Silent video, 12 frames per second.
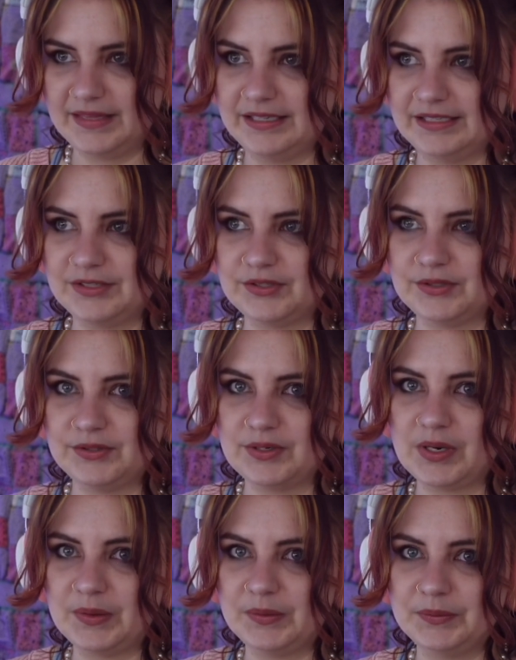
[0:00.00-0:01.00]

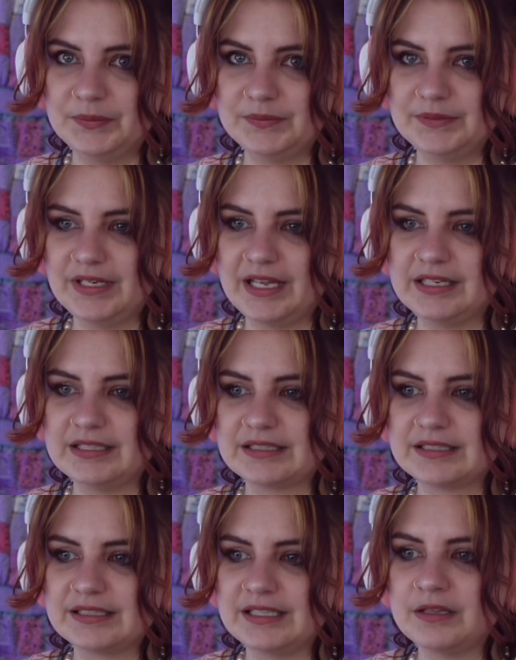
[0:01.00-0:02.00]
So, and
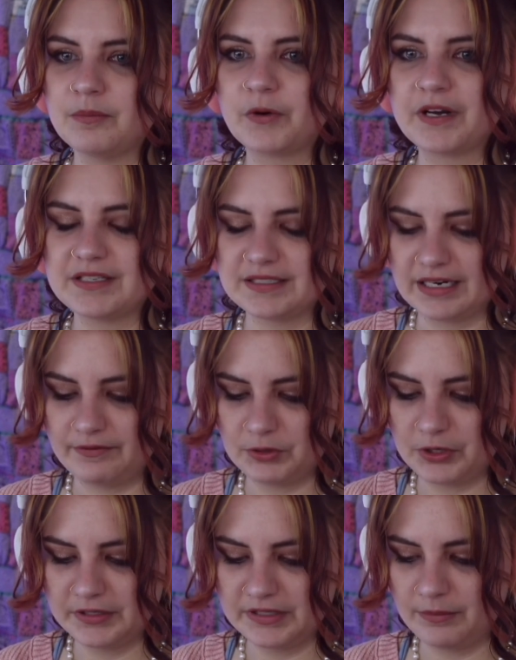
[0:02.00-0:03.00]
in the mornings, like I have a
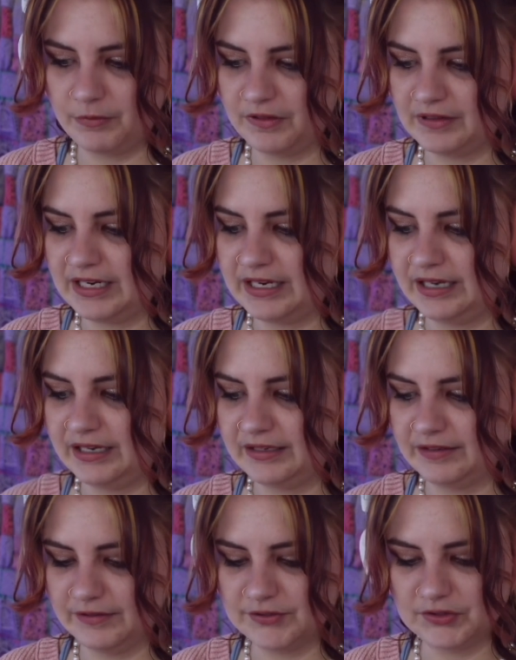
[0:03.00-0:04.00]
hard time with eating
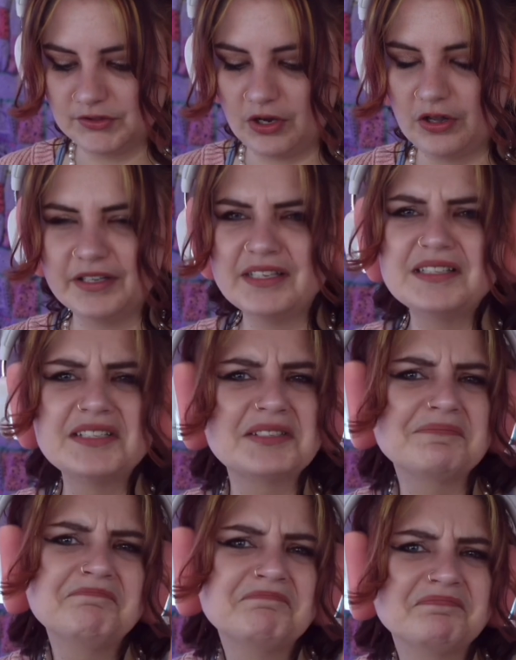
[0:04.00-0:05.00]

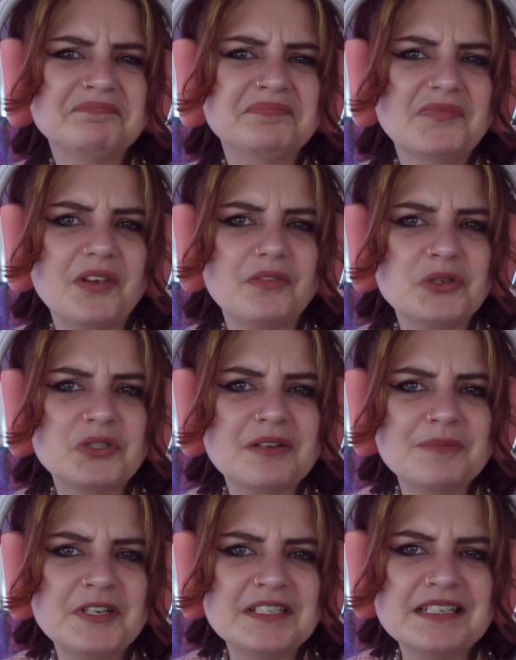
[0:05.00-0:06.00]
solids for
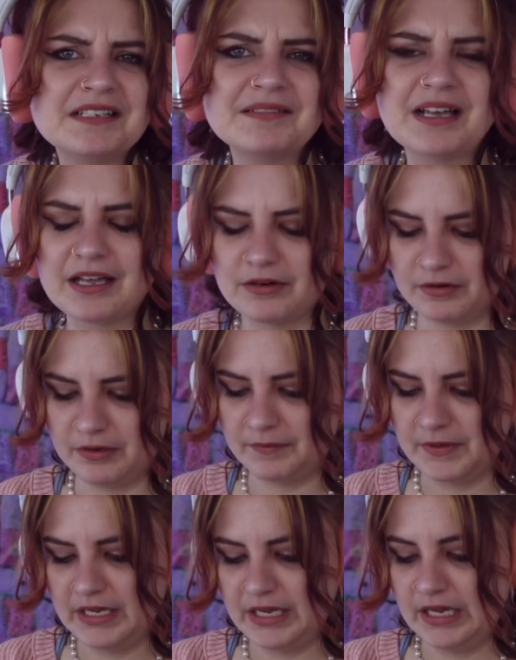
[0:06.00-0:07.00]
some reason. I don't know.
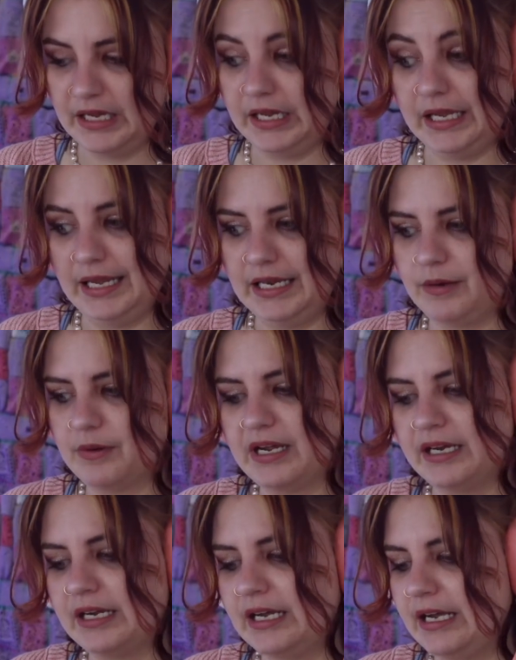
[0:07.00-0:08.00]

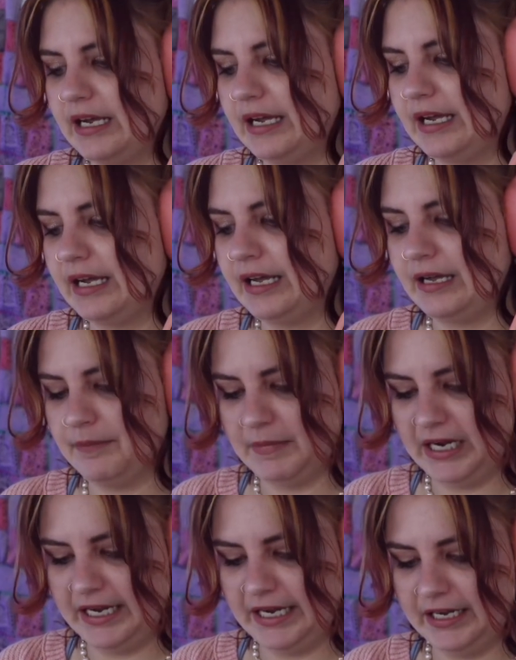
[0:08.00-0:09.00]
Anyway,
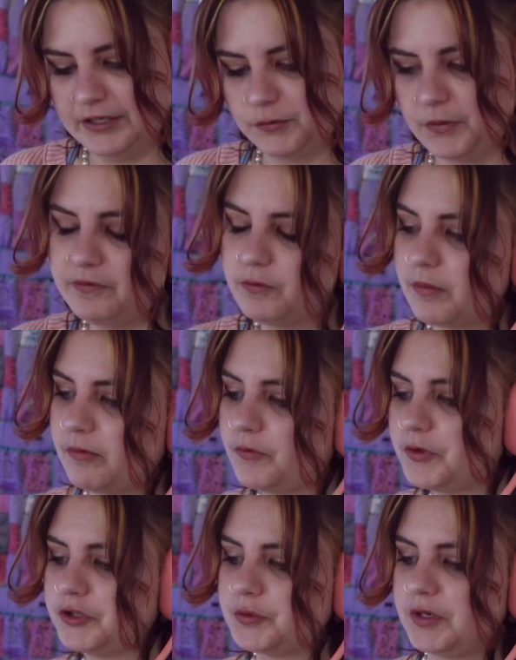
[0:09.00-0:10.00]
my 24
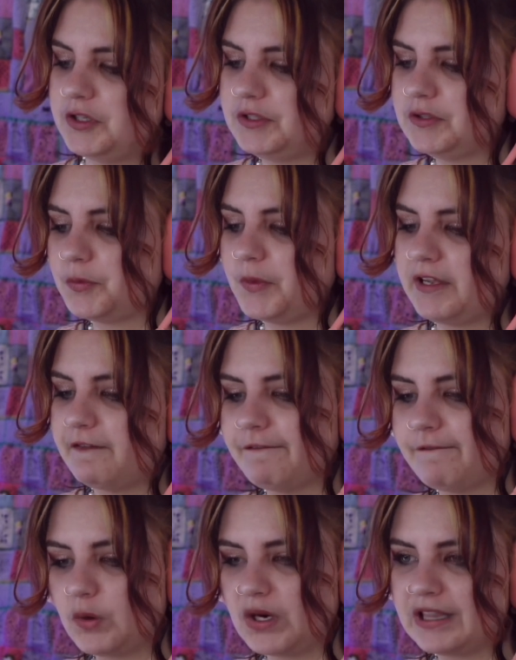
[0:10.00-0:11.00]
before
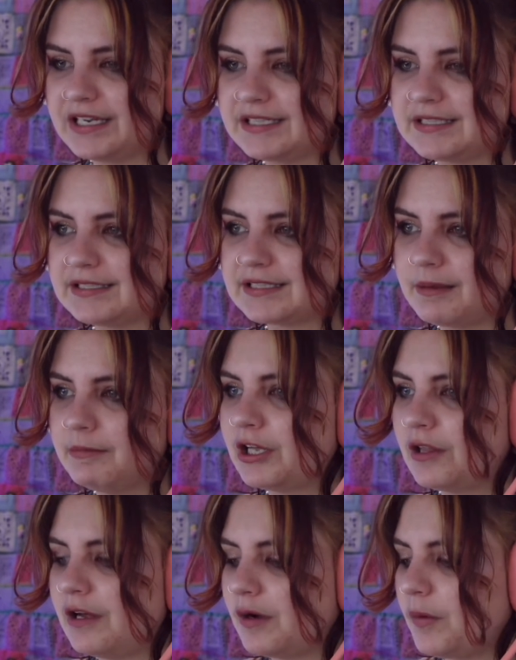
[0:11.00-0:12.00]
2024 list is coming
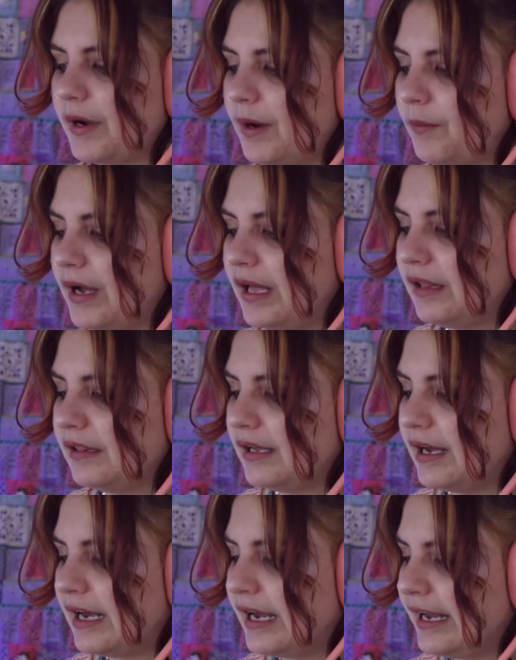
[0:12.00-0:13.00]
along quite well.
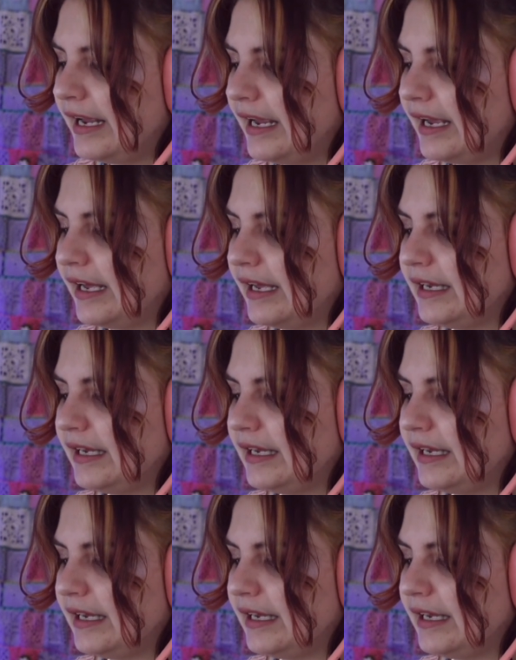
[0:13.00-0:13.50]
I